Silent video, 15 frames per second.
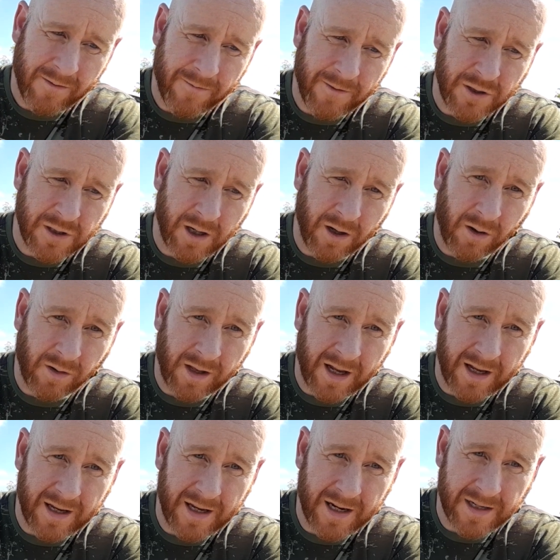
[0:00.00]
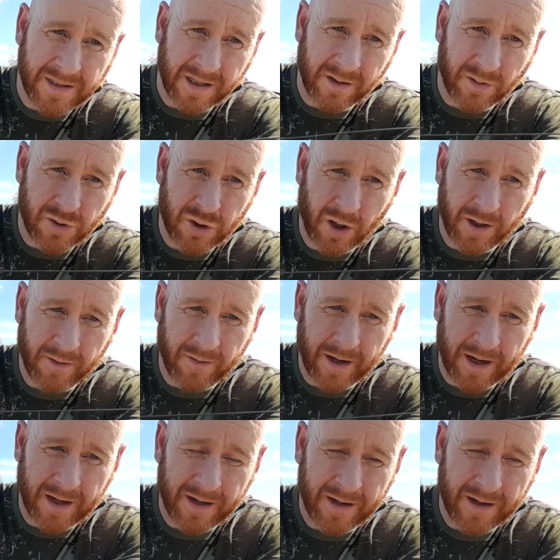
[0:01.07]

Fishing along that is a little choddy rig.